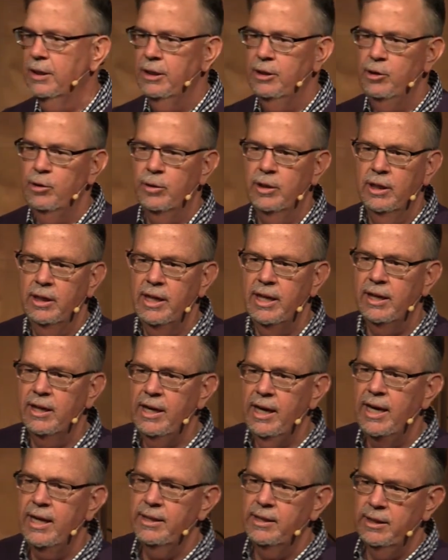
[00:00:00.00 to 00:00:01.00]
You can let
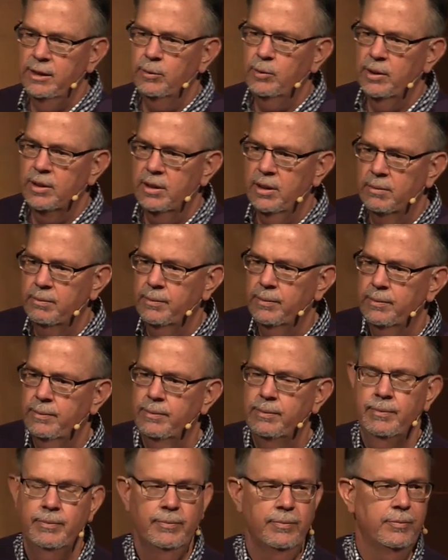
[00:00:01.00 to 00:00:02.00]
God deal with them
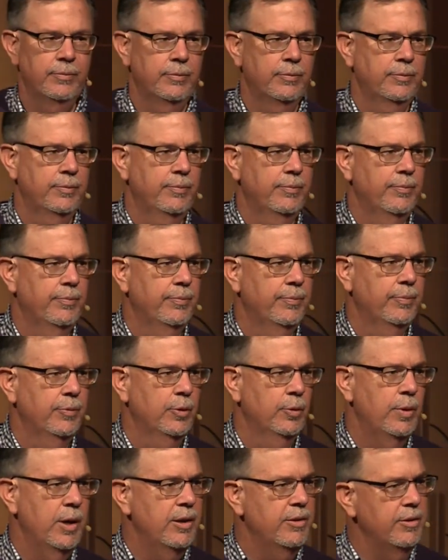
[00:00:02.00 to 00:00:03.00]

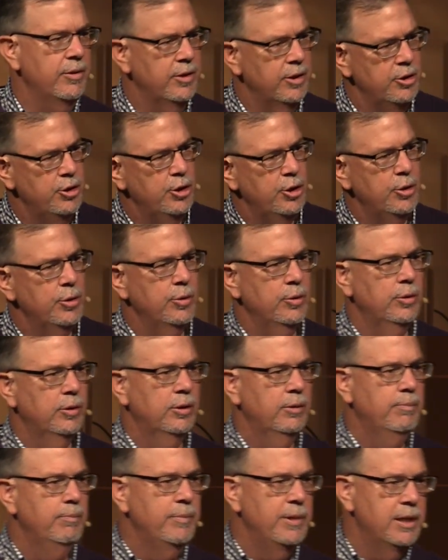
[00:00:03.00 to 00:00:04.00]
rather than you
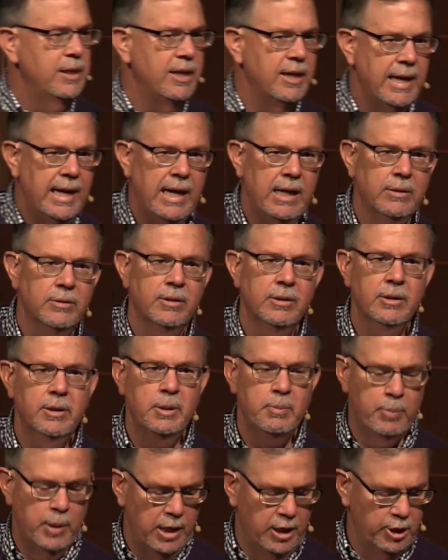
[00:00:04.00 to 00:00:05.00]
meeting out the
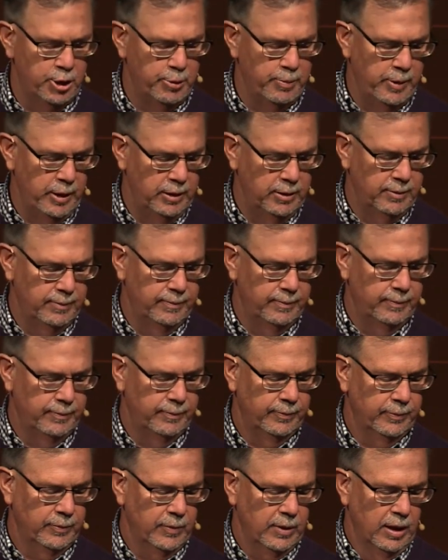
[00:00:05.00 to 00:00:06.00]
punishment.
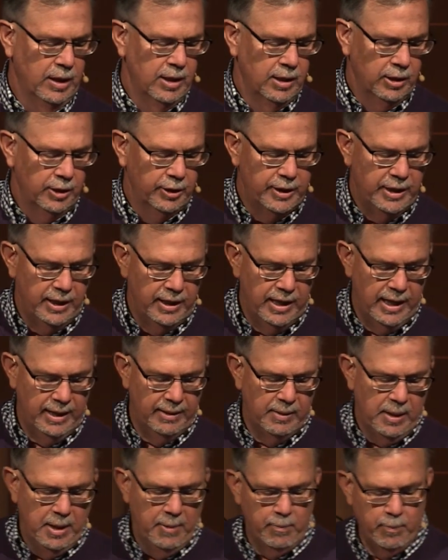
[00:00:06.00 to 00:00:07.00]
Looking at
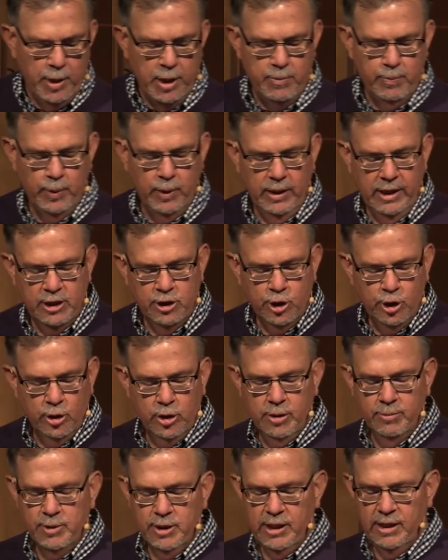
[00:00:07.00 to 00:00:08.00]
people and
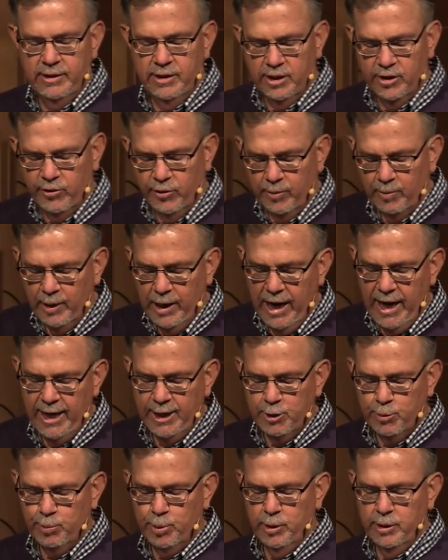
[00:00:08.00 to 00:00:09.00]
circumstances from
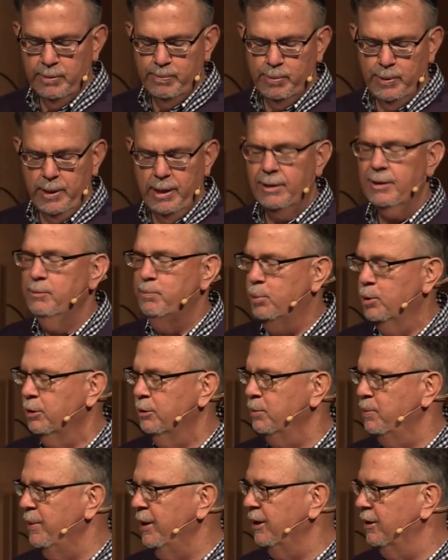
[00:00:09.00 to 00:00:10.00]
God's
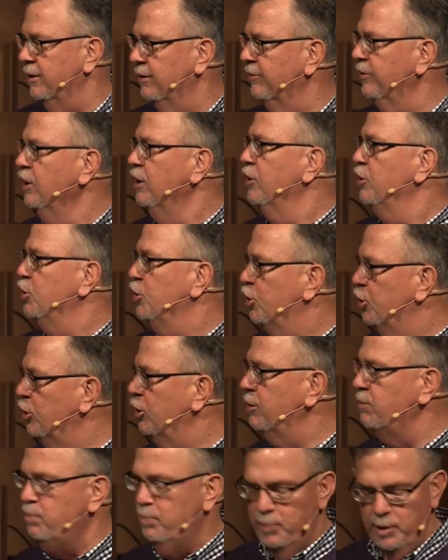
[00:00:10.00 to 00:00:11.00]
perspective
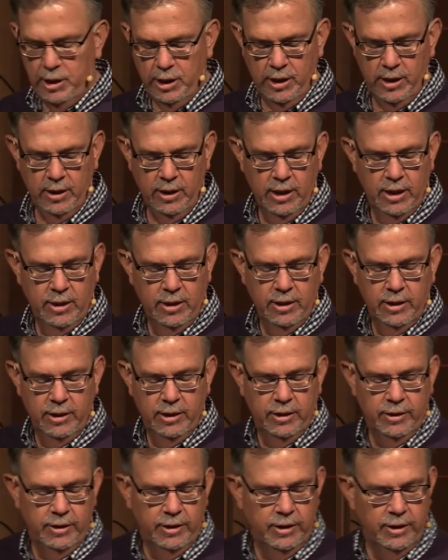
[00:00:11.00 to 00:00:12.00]
should be
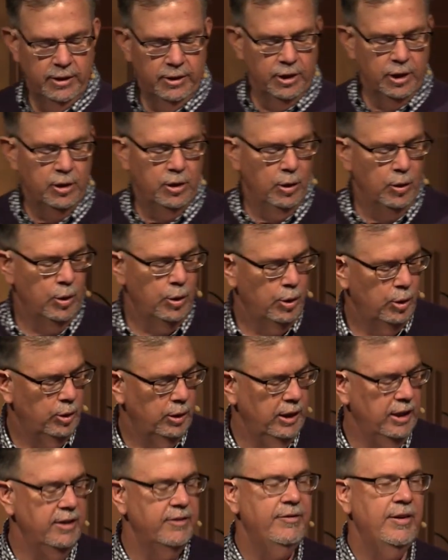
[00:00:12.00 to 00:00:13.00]
the goal
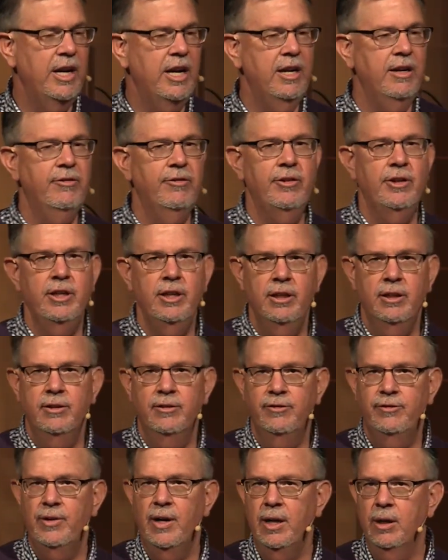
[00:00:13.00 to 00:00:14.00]
of every
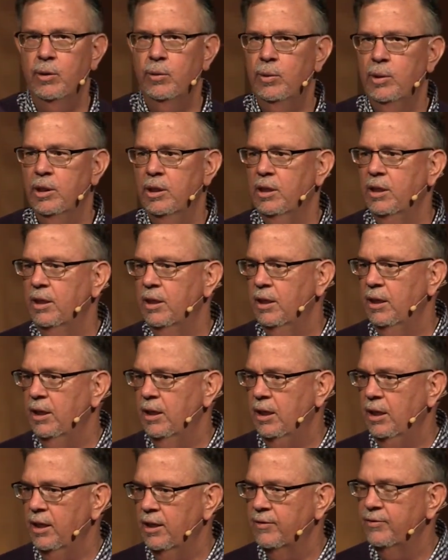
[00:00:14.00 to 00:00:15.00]
follower
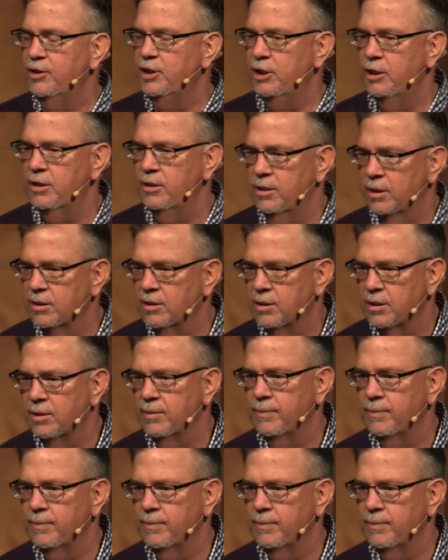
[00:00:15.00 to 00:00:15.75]
of Jesus.